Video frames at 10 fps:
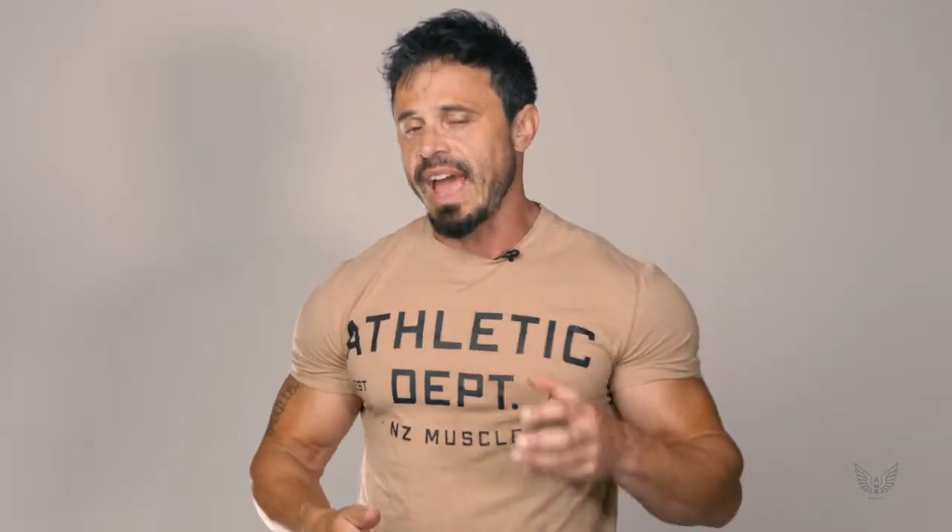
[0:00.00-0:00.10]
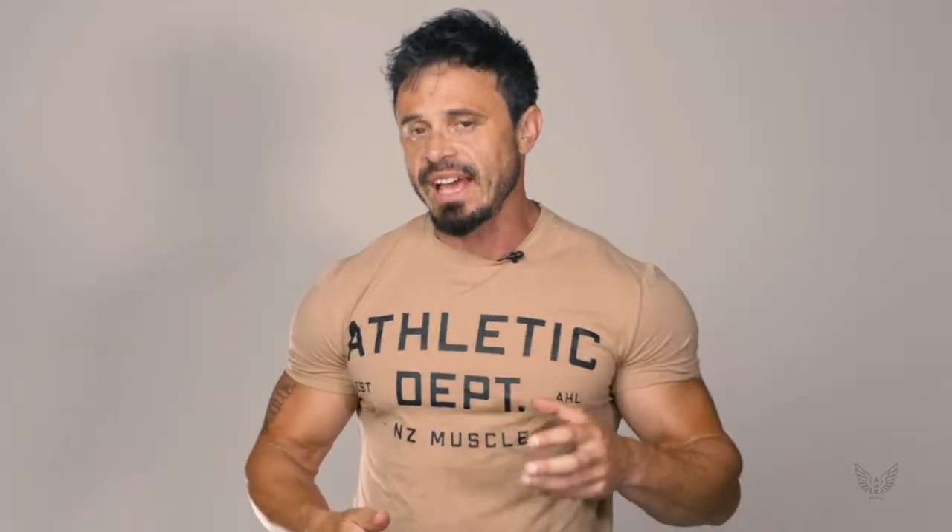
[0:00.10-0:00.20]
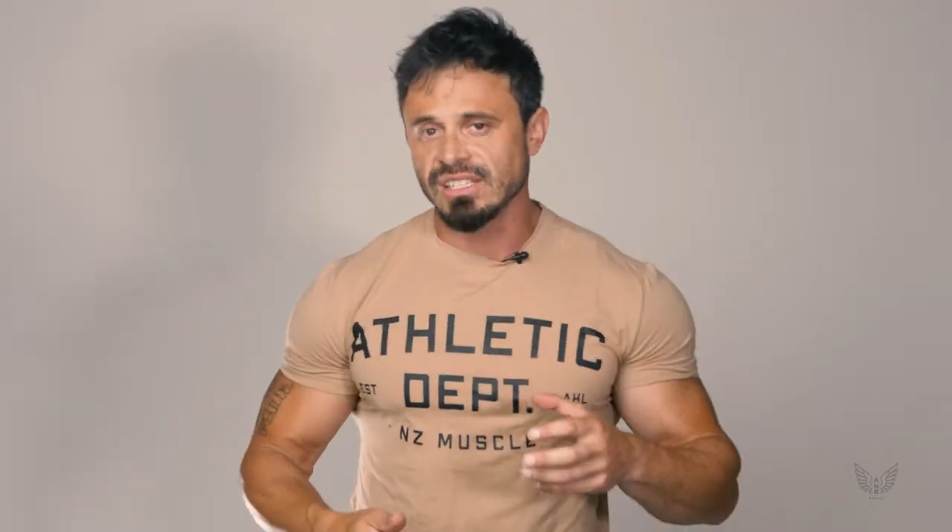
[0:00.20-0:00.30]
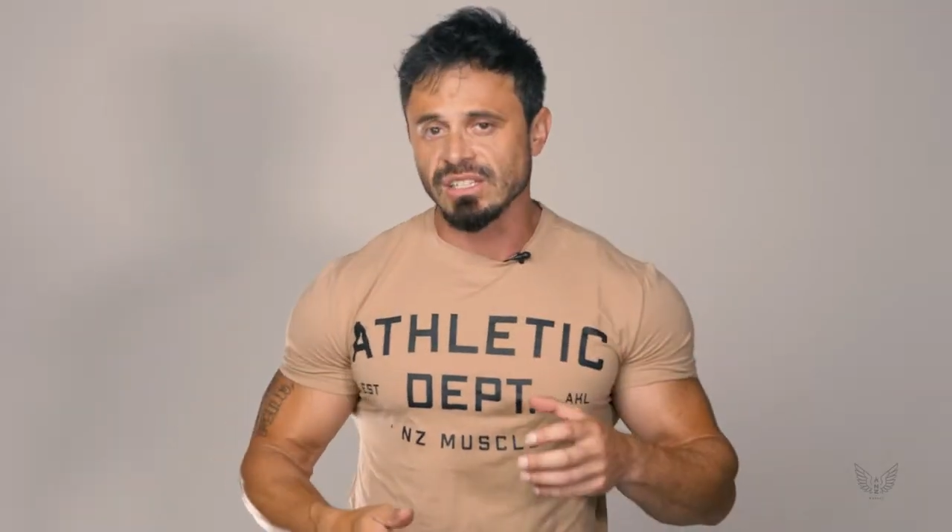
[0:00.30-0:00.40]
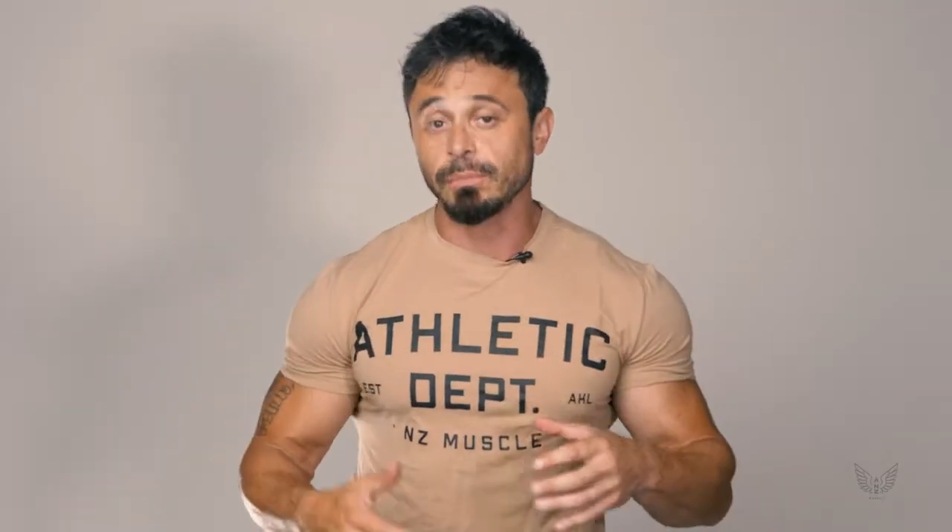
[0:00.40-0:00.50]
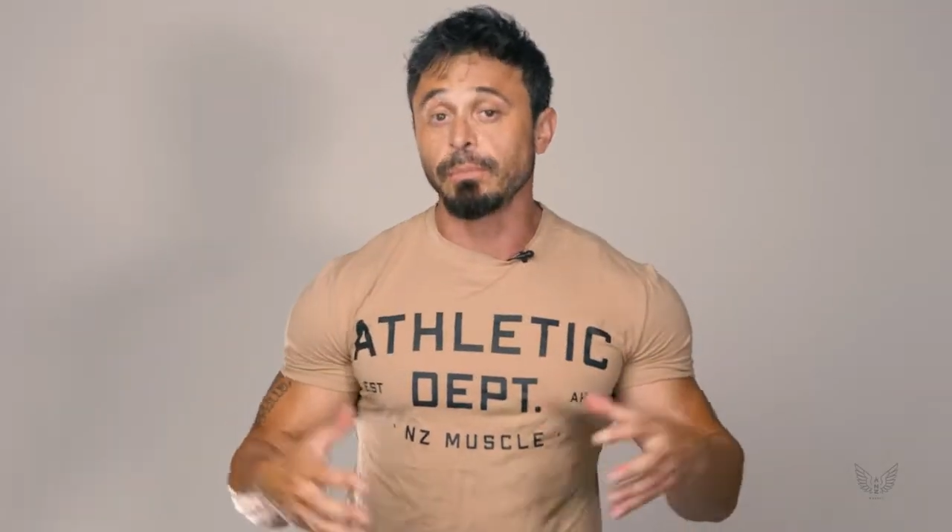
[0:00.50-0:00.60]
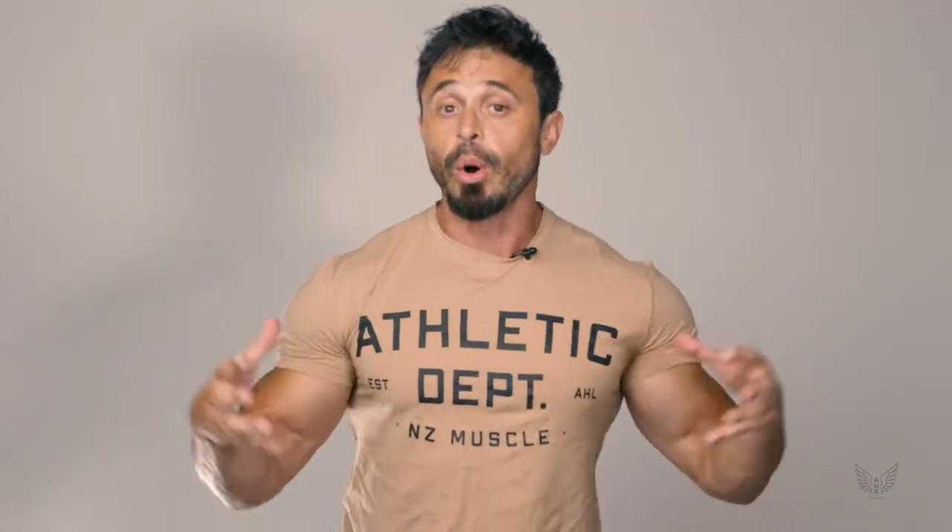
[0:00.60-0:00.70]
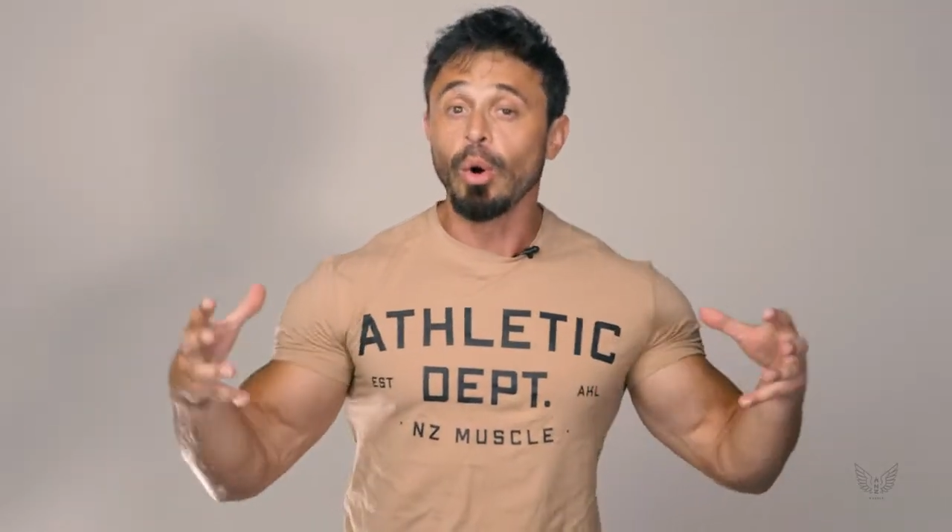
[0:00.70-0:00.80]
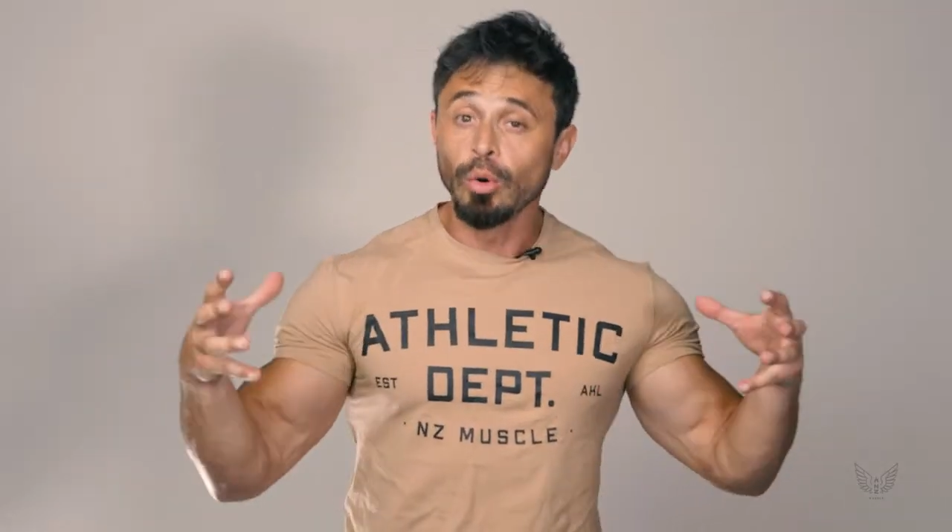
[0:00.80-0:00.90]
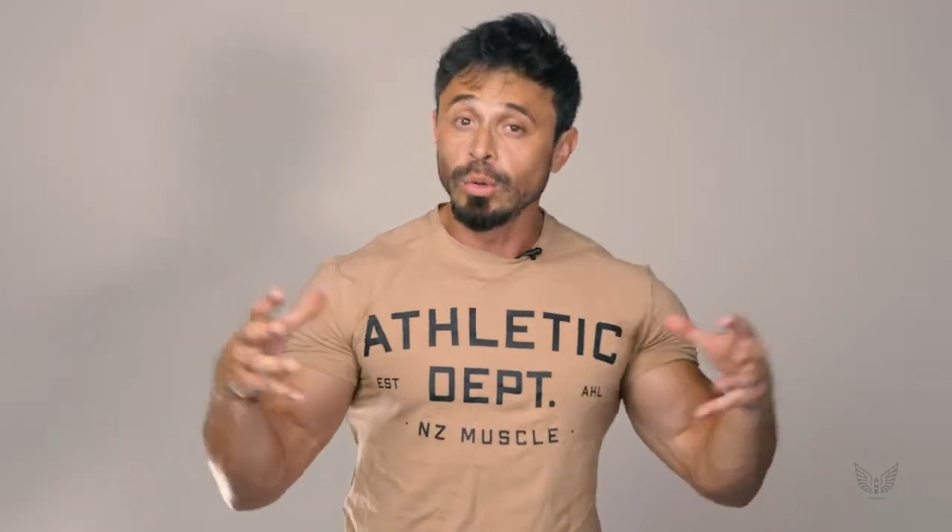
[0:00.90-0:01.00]
acid
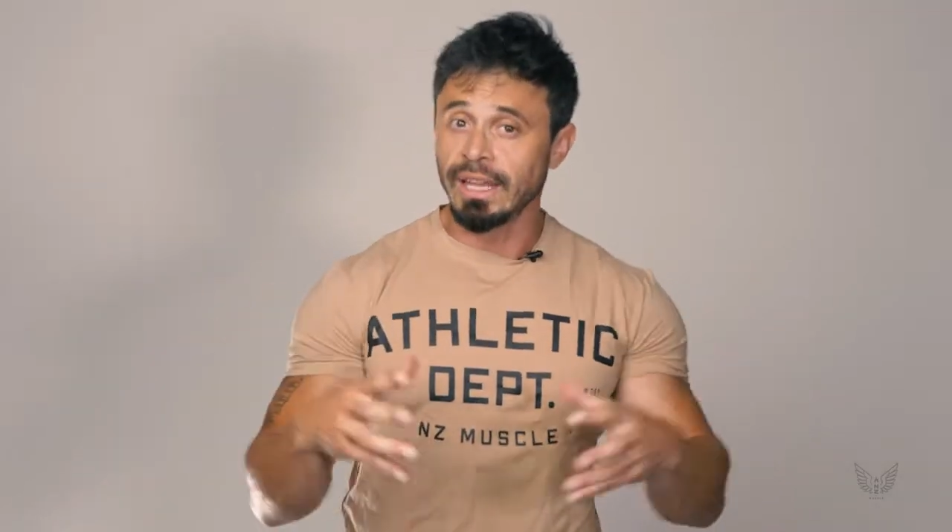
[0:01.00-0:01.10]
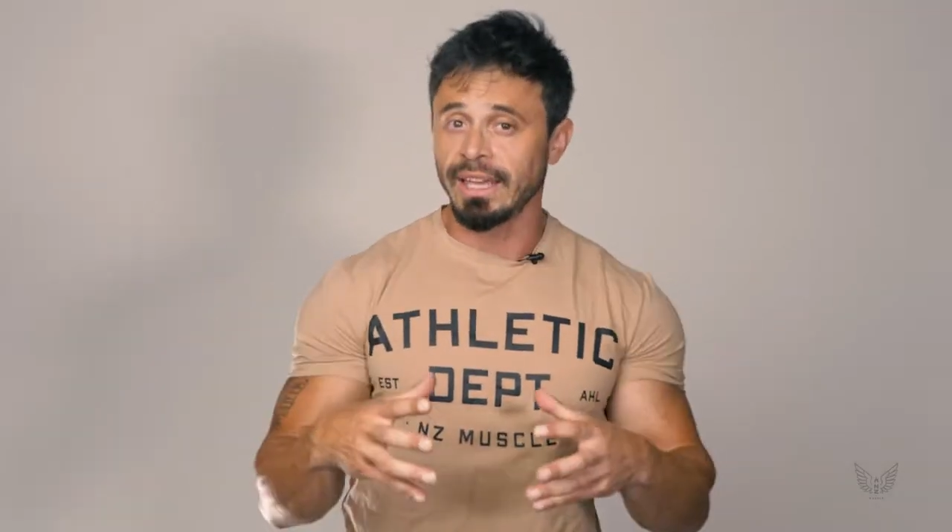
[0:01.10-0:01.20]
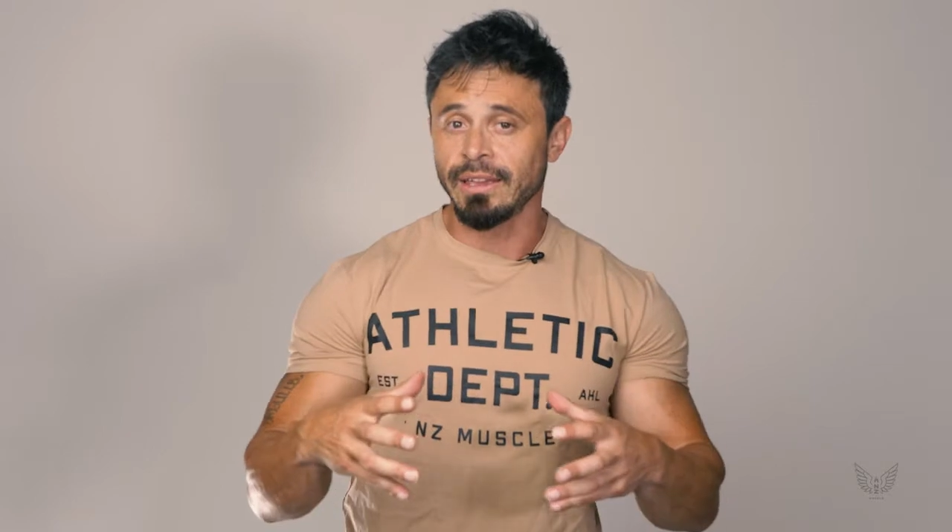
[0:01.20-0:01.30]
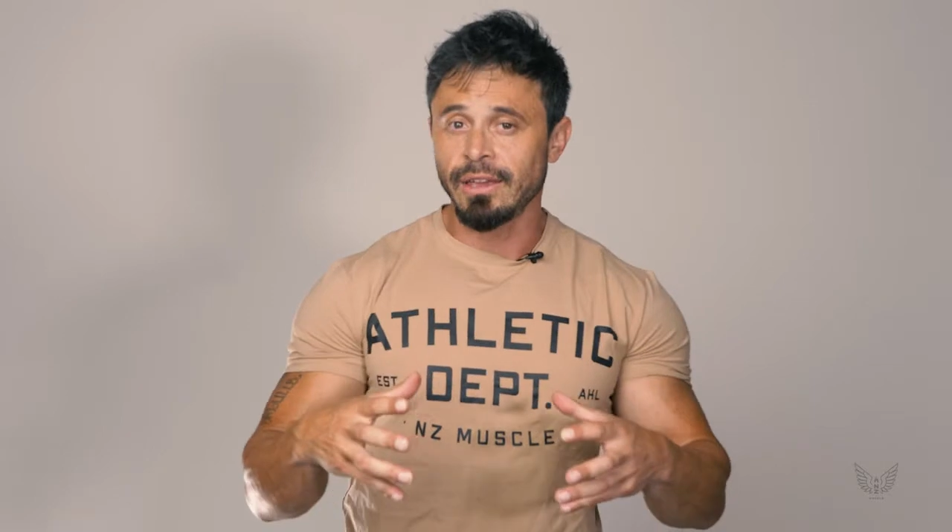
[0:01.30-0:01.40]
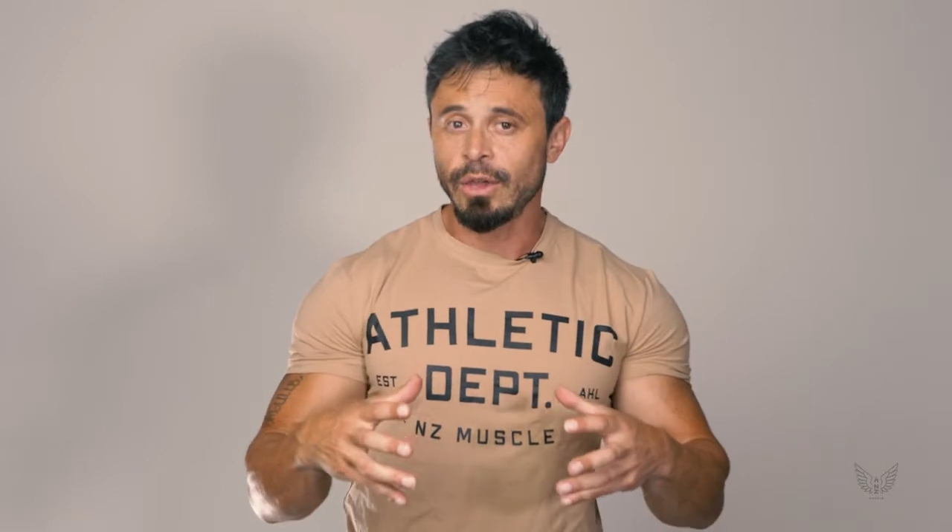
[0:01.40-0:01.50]
pooling